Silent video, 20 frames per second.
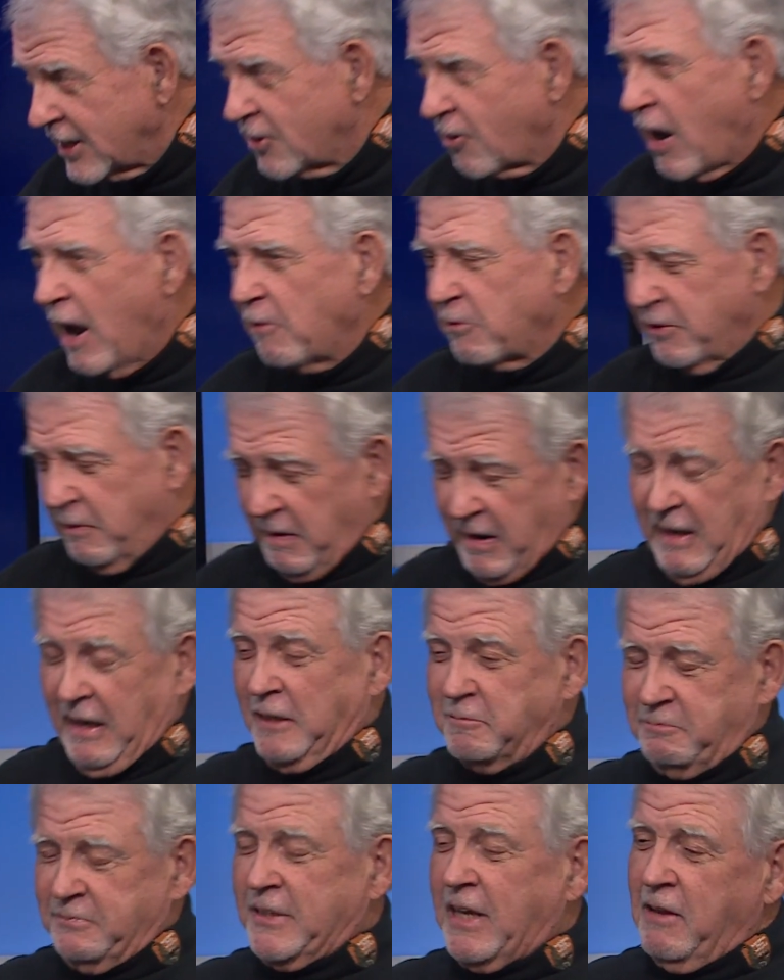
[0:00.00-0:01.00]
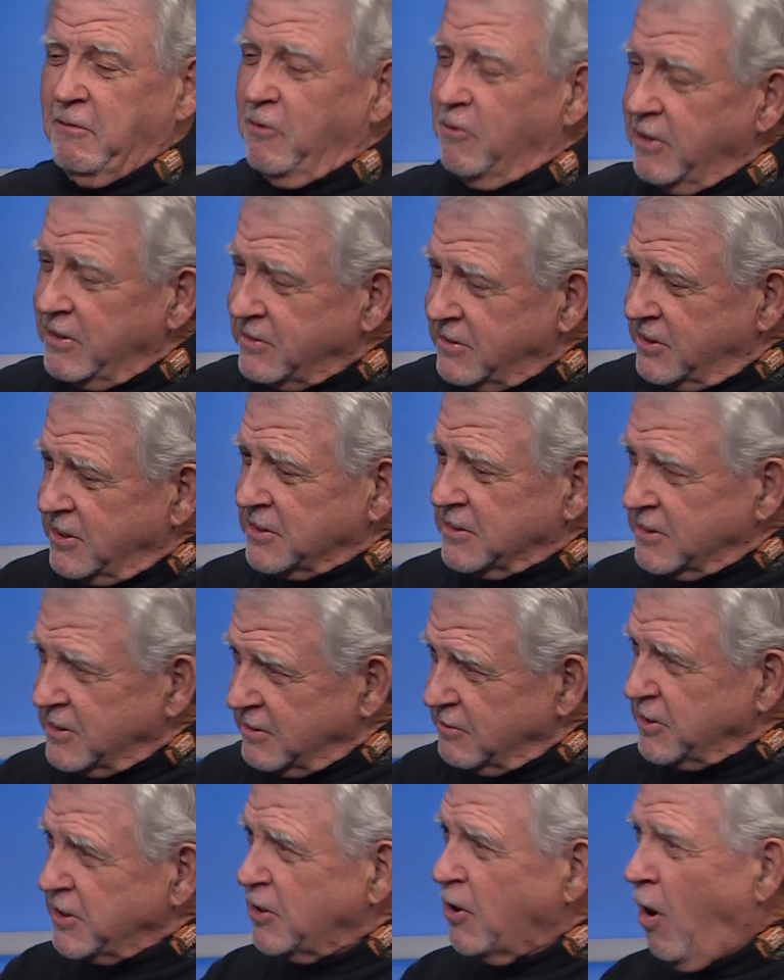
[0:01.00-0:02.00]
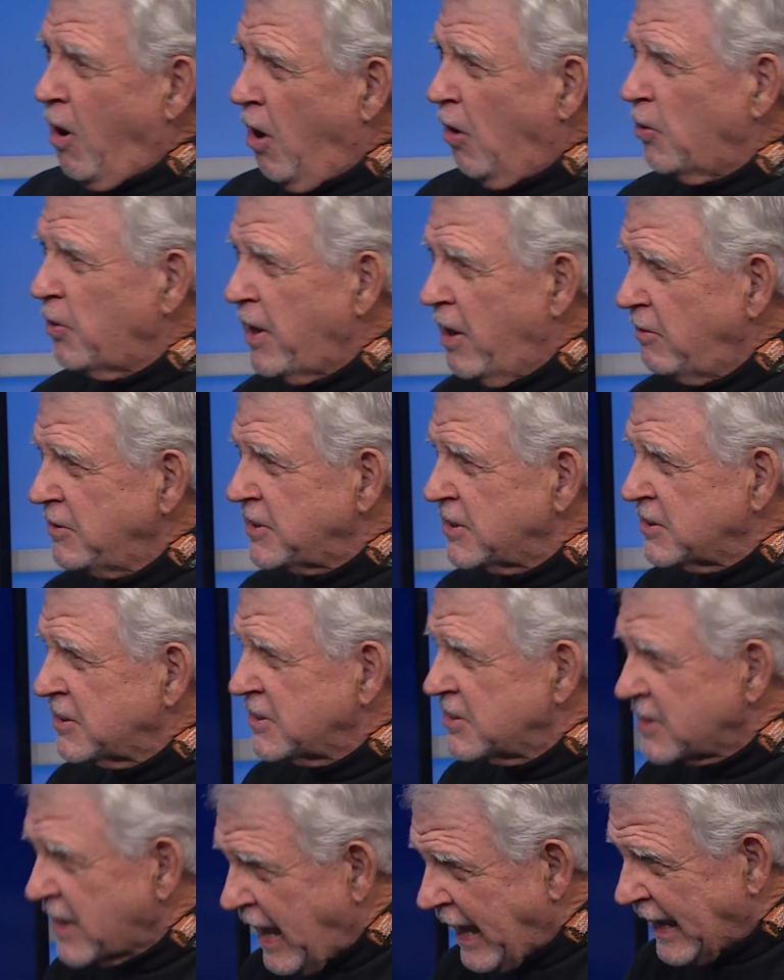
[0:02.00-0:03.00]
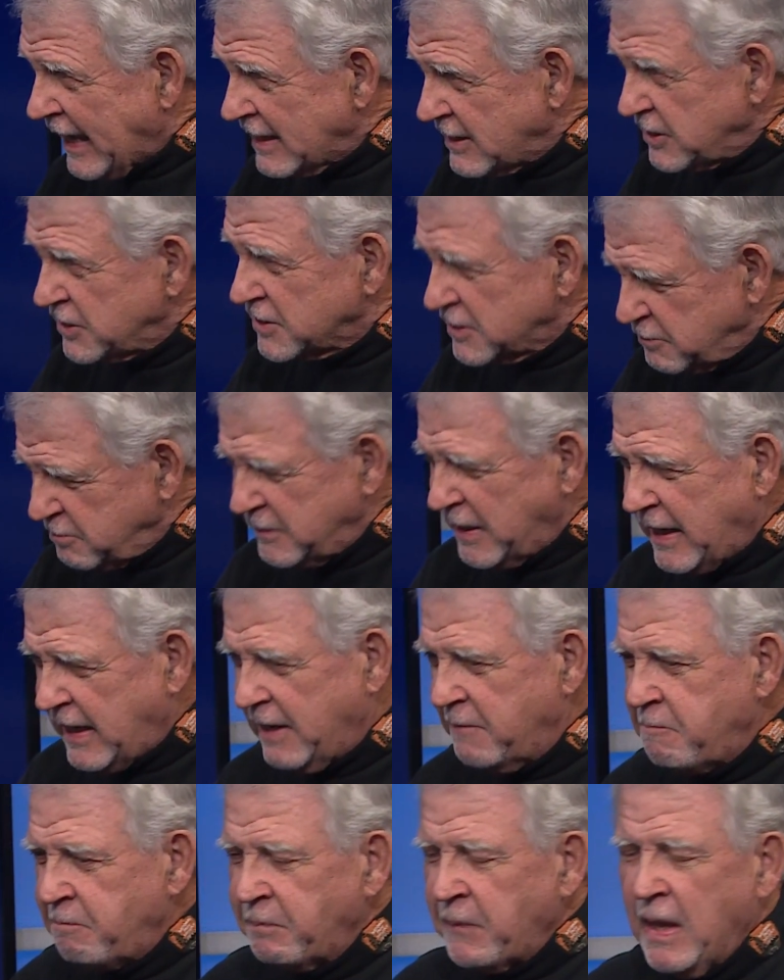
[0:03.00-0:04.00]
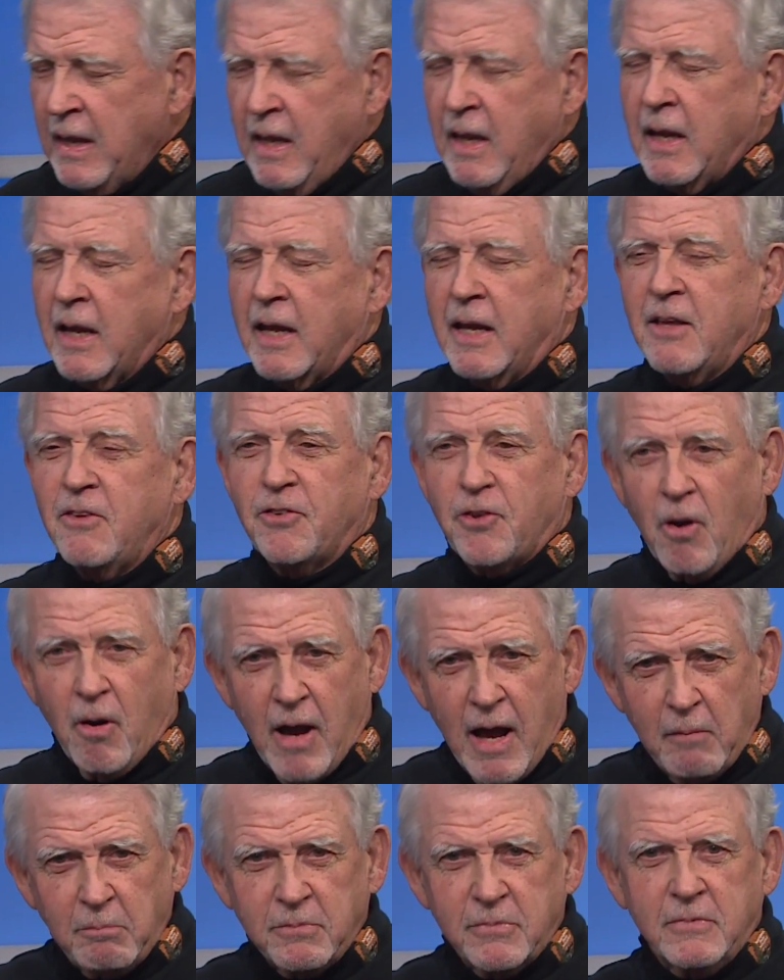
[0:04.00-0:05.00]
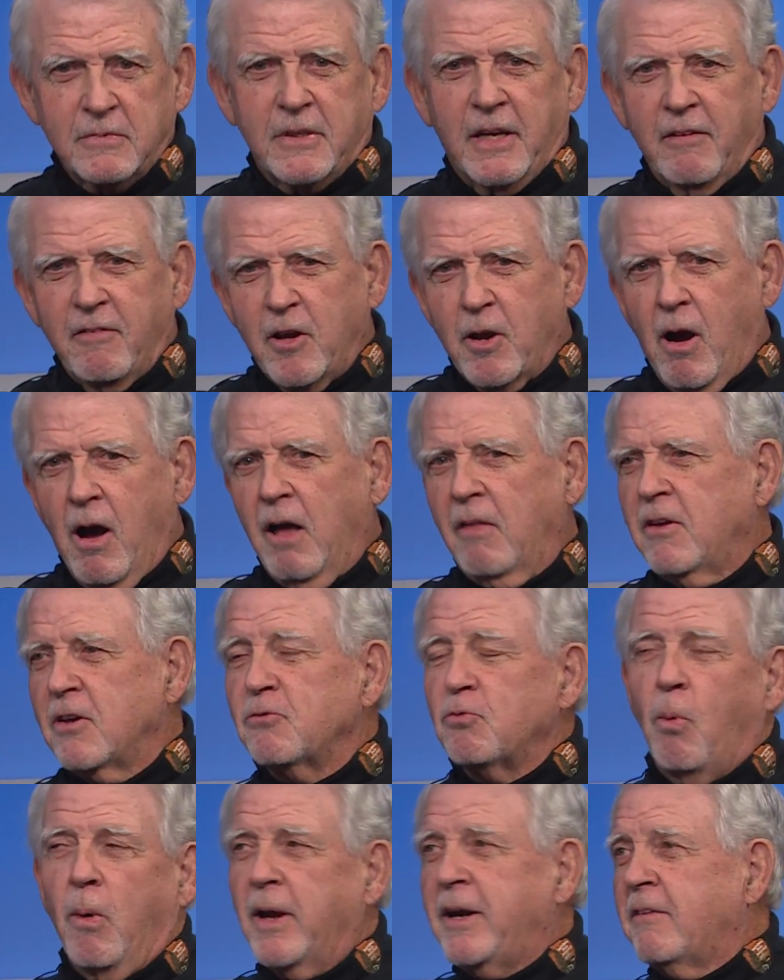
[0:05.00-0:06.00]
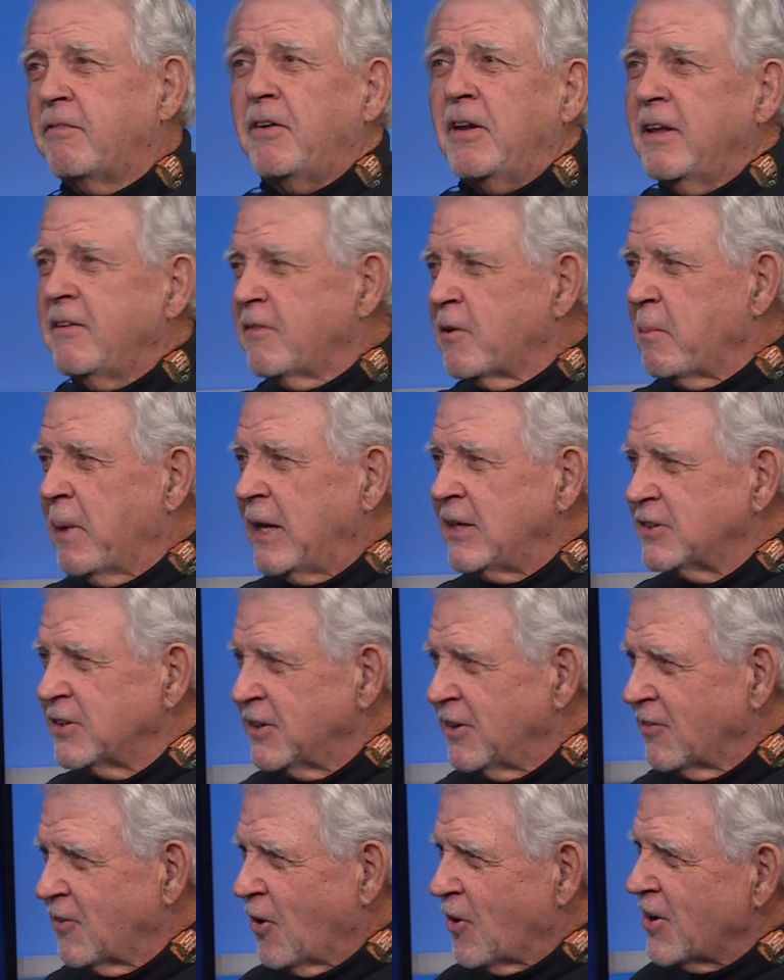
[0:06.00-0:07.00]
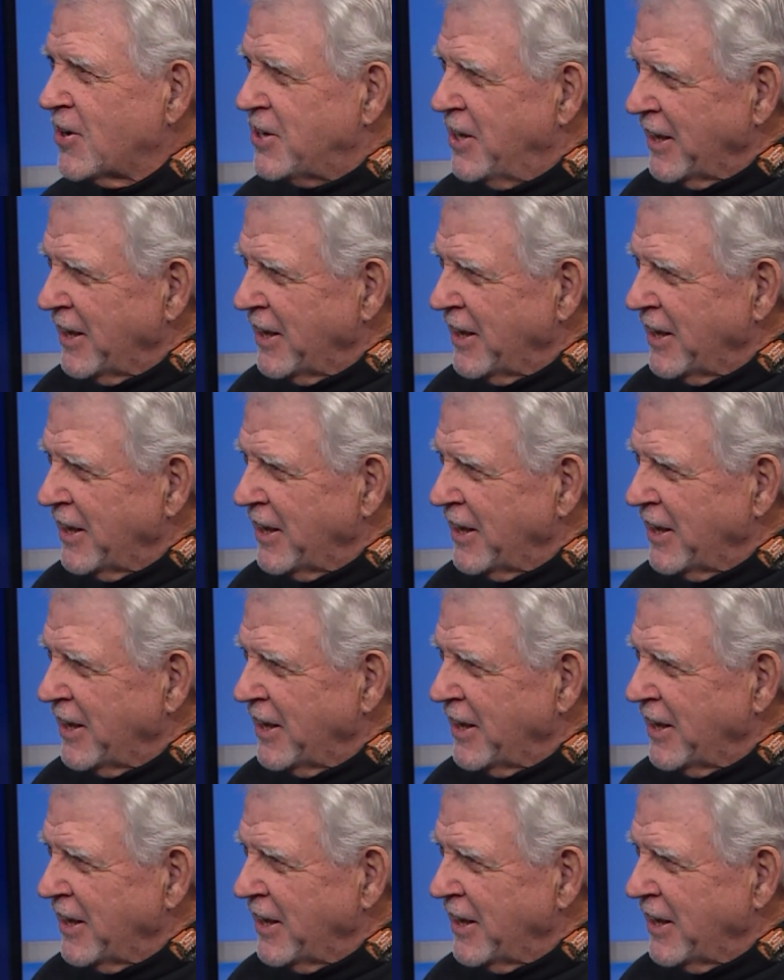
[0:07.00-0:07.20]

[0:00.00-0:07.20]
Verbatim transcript: and grabs me, and I'm, wait, just will you hold on just a second, just a minute. And so I'm giving all this wonderful information, of course.